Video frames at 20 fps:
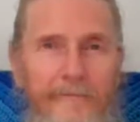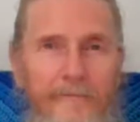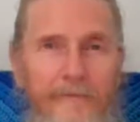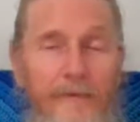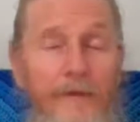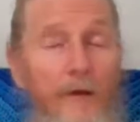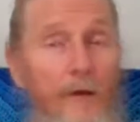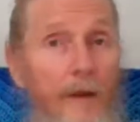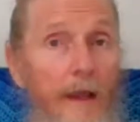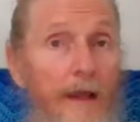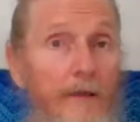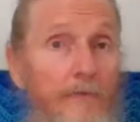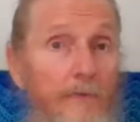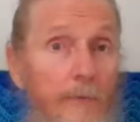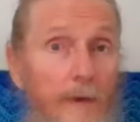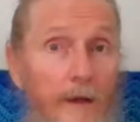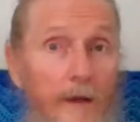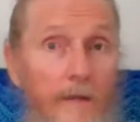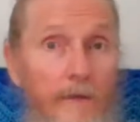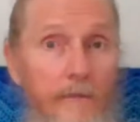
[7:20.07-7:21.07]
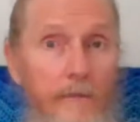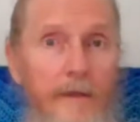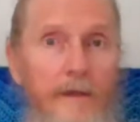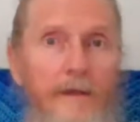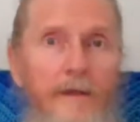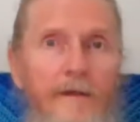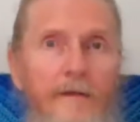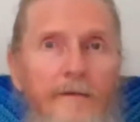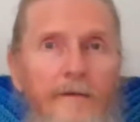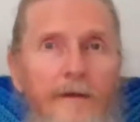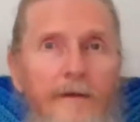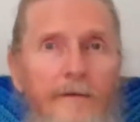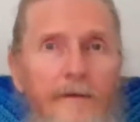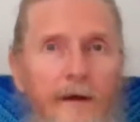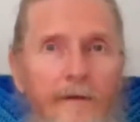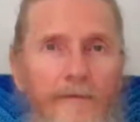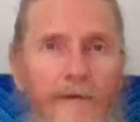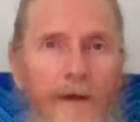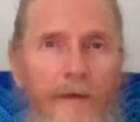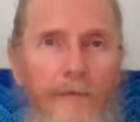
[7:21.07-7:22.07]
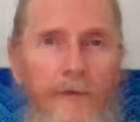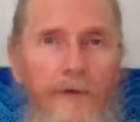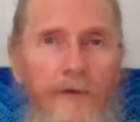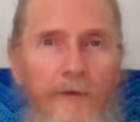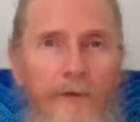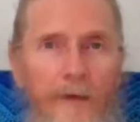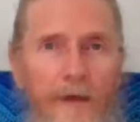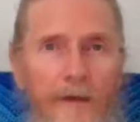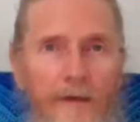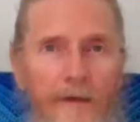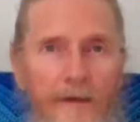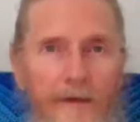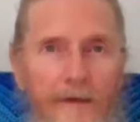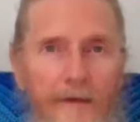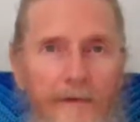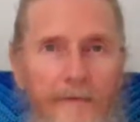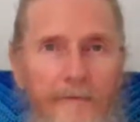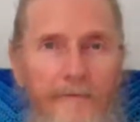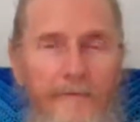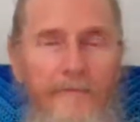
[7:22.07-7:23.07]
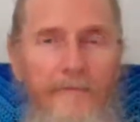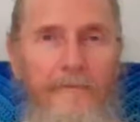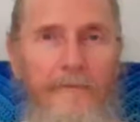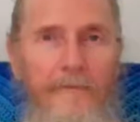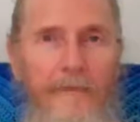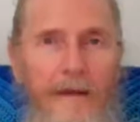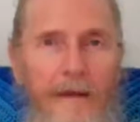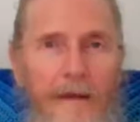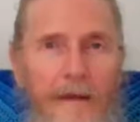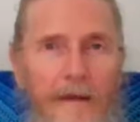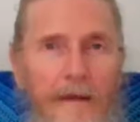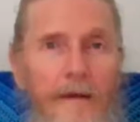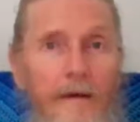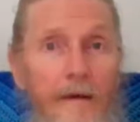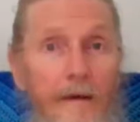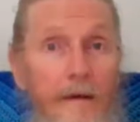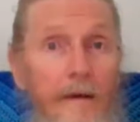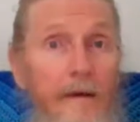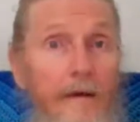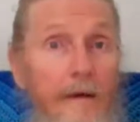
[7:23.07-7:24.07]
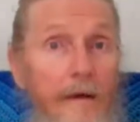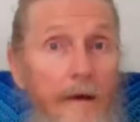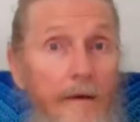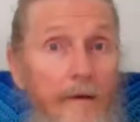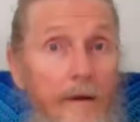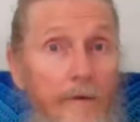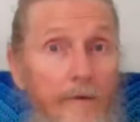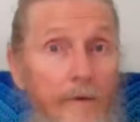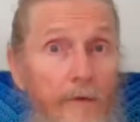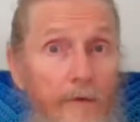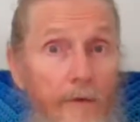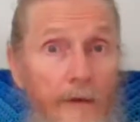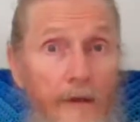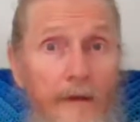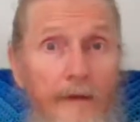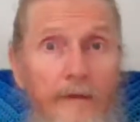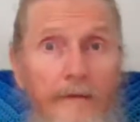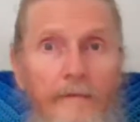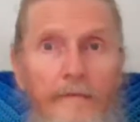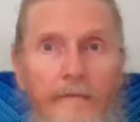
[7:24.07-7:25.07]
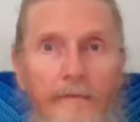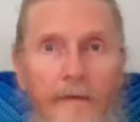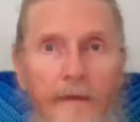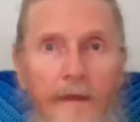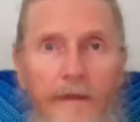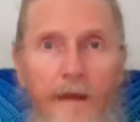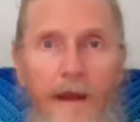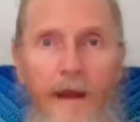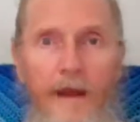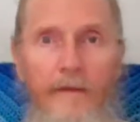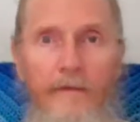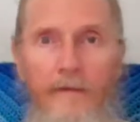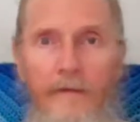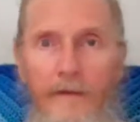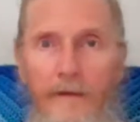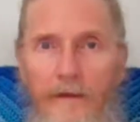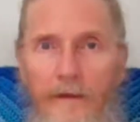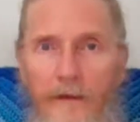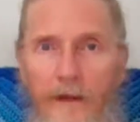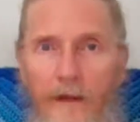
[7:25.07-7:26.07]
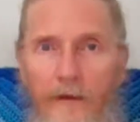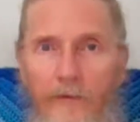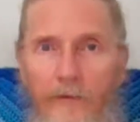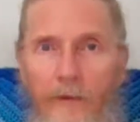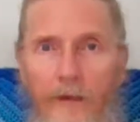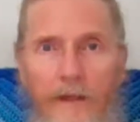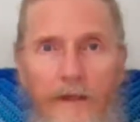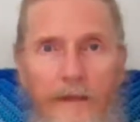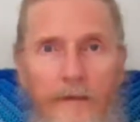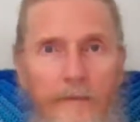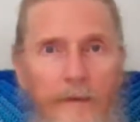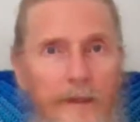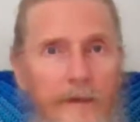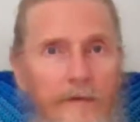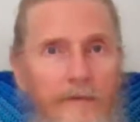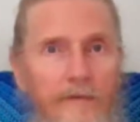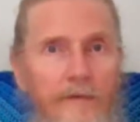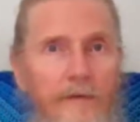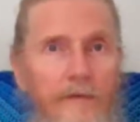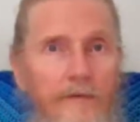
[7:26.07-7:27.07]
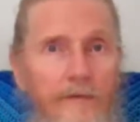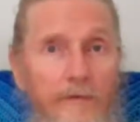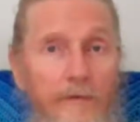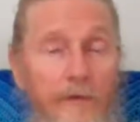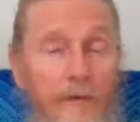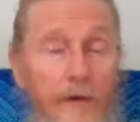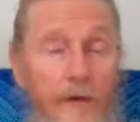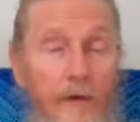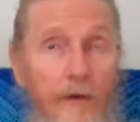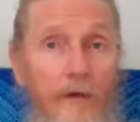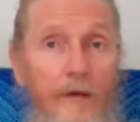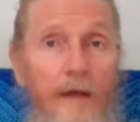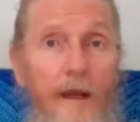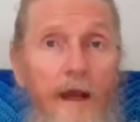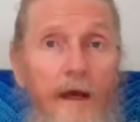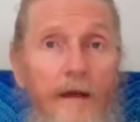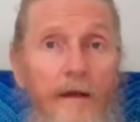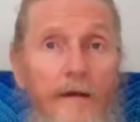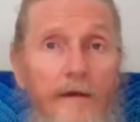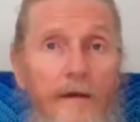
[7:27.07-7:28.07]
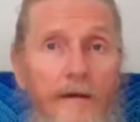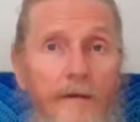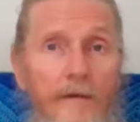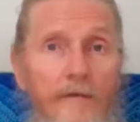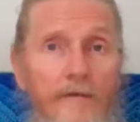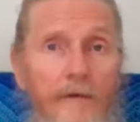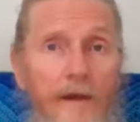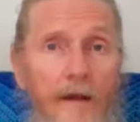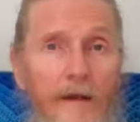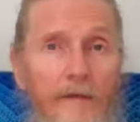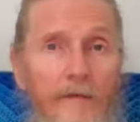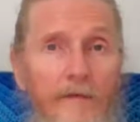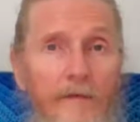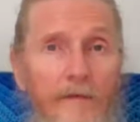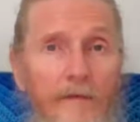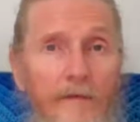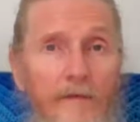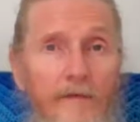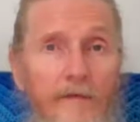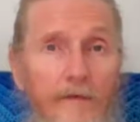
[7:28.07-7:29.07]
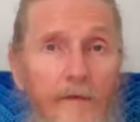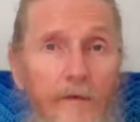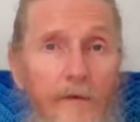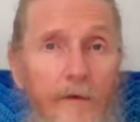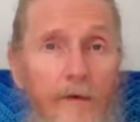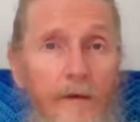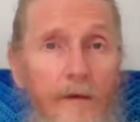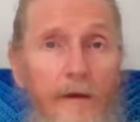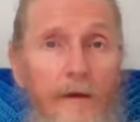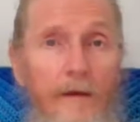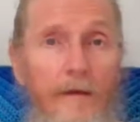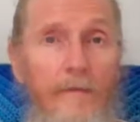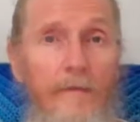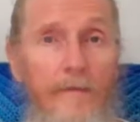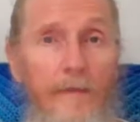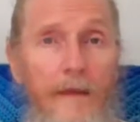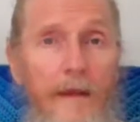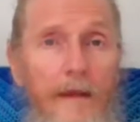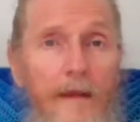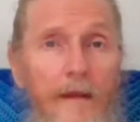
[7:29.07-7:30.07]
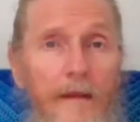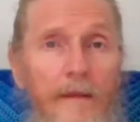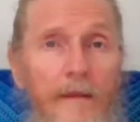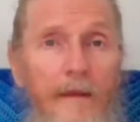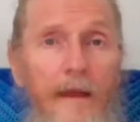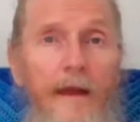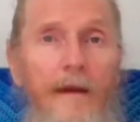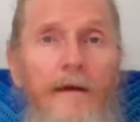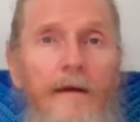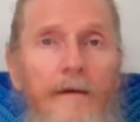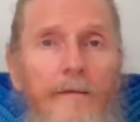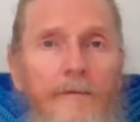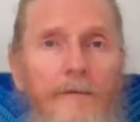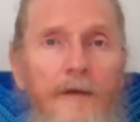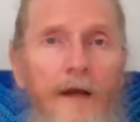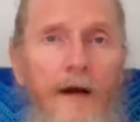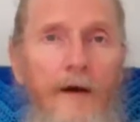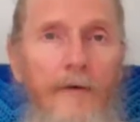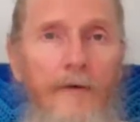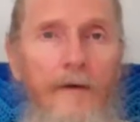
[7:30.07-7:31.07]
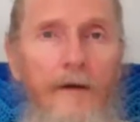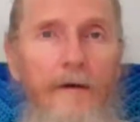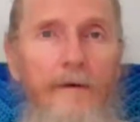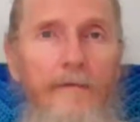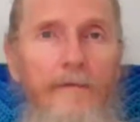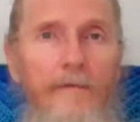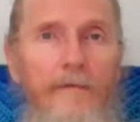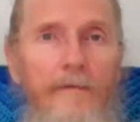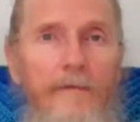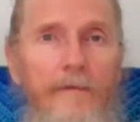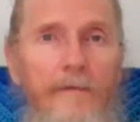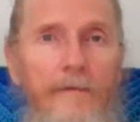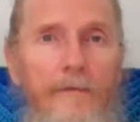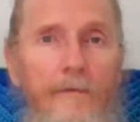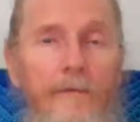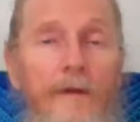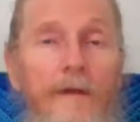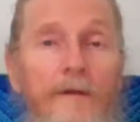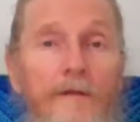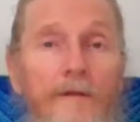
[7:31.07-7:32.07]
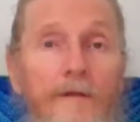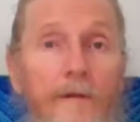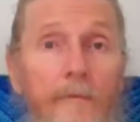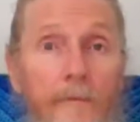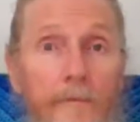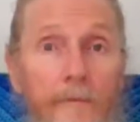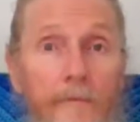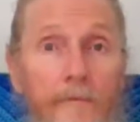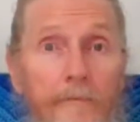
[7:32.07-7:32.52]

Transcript: So that's one of the meanings of, of number 20. Uh, another thing that uh, 20 means is you can look at it as, as the soul that comes out of wisdom.